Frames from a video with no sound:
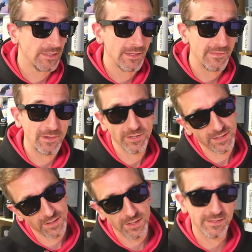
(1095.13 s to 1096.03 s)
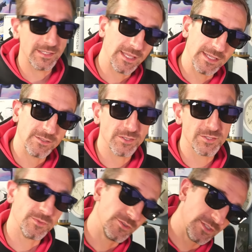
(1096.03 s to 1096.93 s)
They aren't going to cut the light. And also
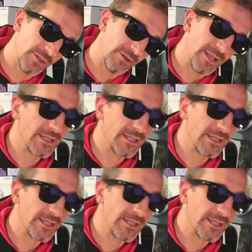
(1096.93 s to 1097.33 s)
when you tilt your head, I